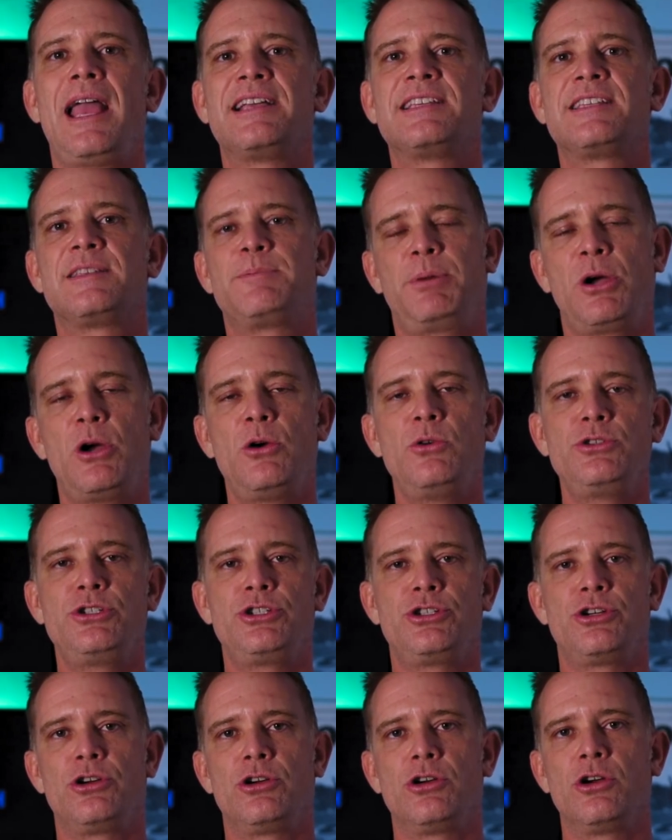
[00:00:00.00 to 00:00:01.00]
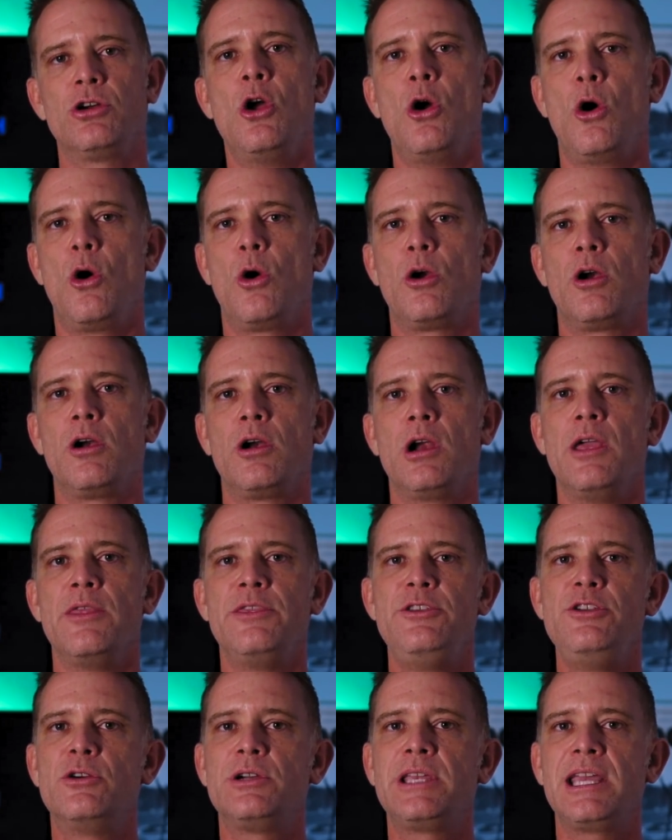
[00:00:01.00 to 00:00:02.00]
exposure, or
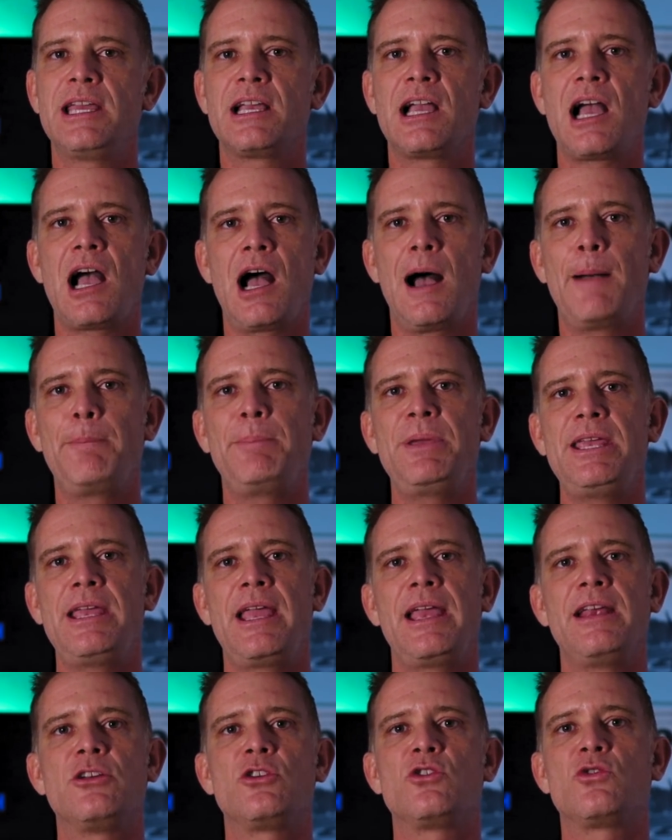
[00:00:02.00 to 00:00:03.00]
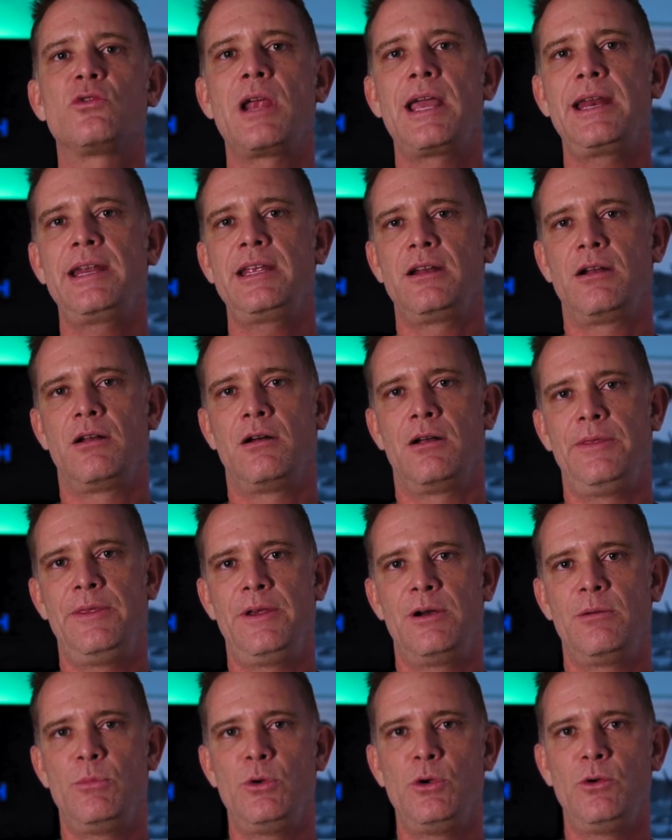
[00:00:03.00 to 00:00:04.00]
you'll get copy and credit on
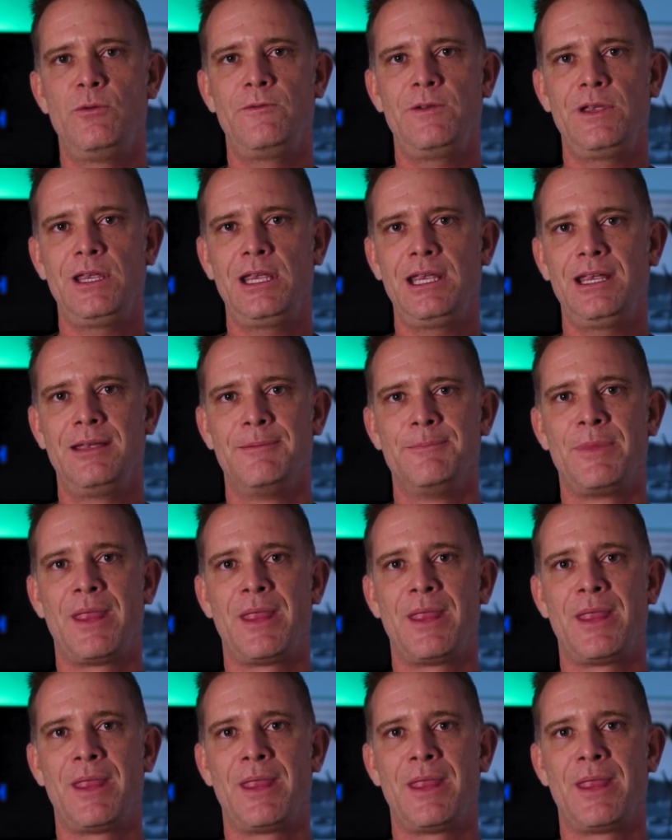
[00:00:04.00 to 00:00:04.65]
their movie.